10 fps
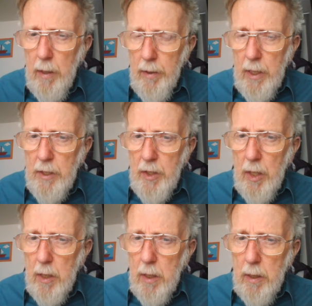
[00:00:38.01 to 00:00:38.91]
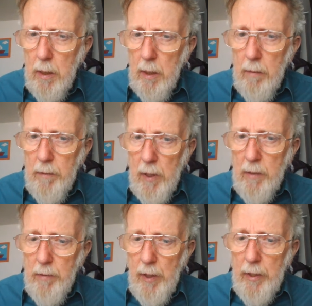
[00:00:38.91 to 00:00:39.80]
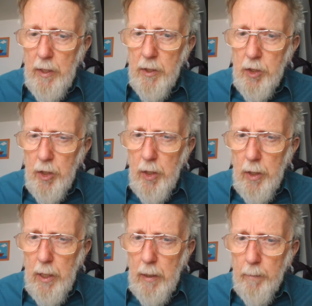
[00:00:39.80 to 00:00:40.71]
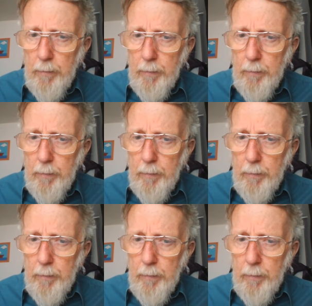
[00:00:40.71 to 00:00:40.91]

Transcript: things that I find very concerning.